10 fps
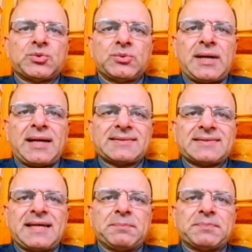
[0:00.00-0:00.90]

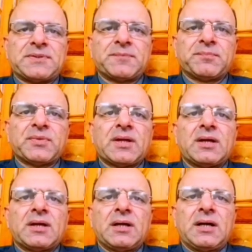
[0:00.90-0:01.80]
accept
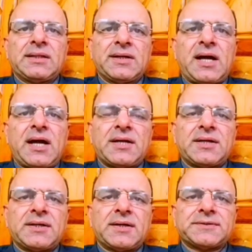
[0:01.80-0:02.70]
other
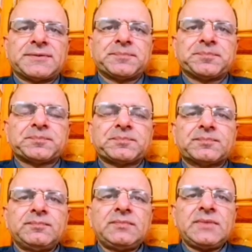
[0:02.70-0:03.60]
ideas
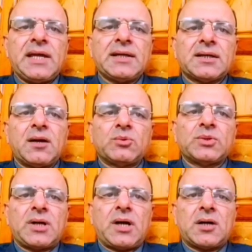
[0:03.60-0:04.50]
and
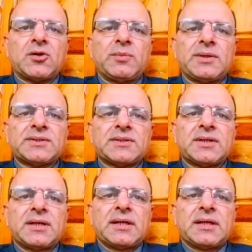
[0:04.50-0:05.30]
counter arguments.